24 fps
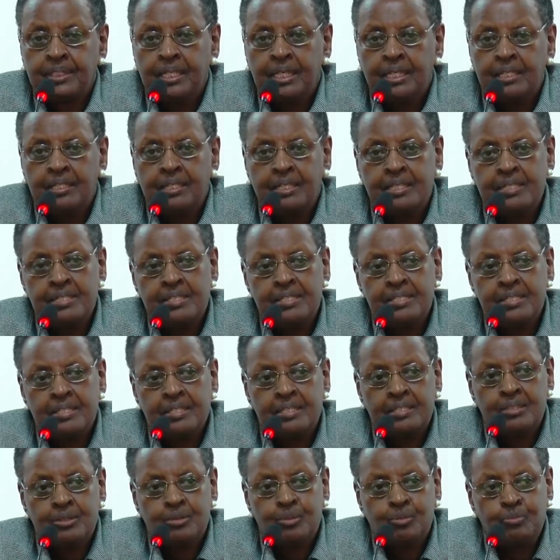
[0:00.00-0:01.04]
and I
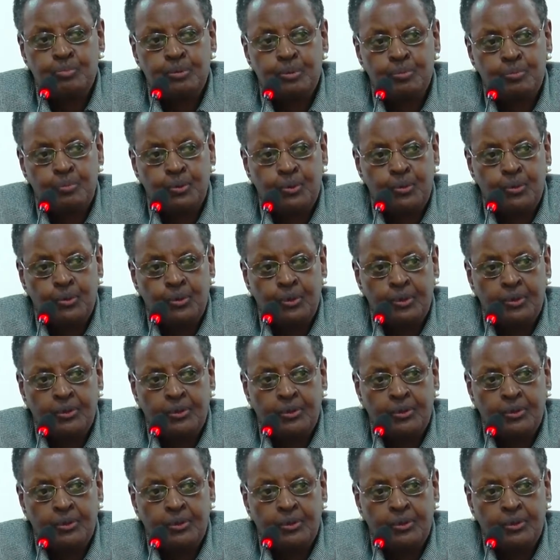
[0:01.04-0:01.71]
said, you people,